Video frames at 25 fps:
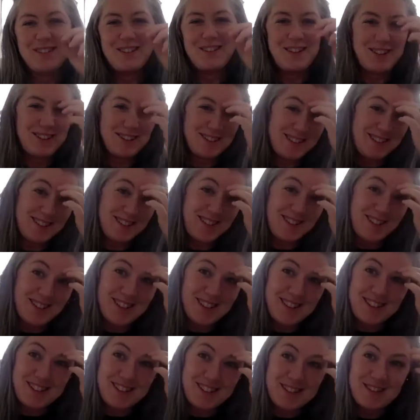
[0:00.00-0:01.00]
or,
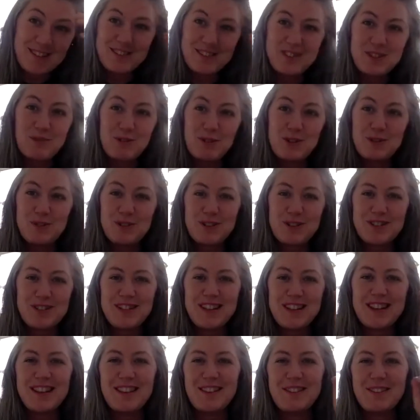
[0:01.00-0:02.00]
the screws are
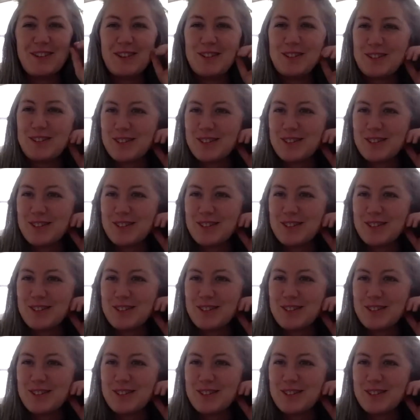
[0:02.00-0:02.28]
sticking through.